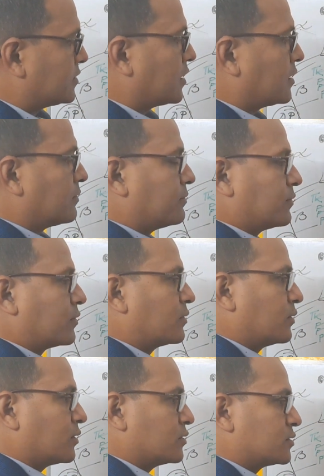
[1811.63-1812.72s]
the
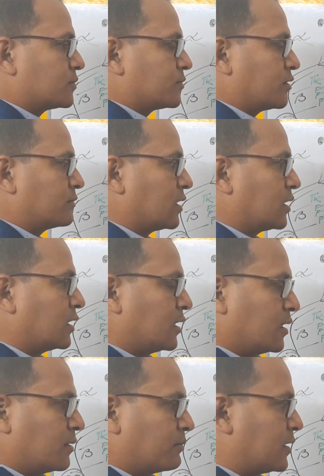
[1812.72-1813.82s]
glucose from the
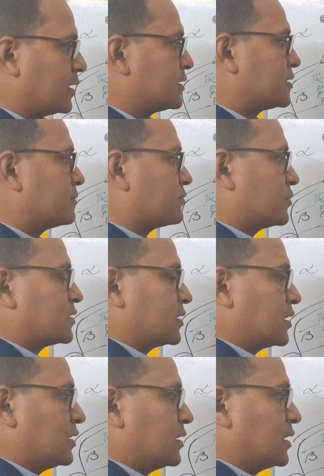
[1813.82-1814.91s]
bloodstream to the cell,